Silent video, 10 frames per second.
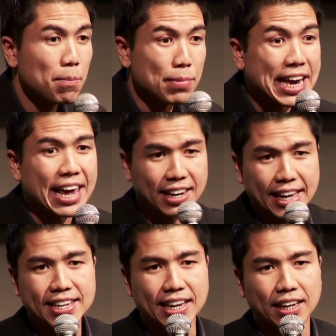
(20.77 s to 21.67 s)
began
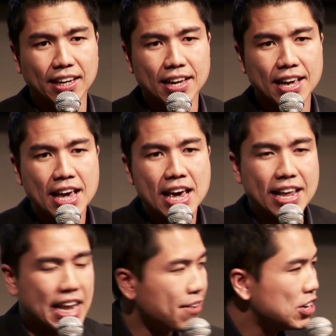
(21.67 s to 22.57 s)
leaking.
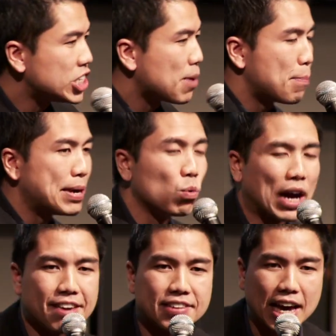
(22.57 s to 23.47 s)
And every time a big
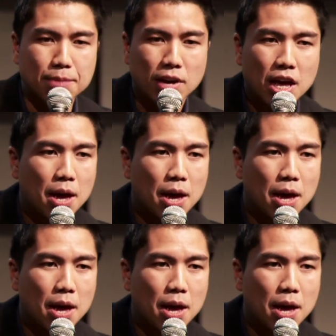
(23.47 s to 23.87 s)
wave came,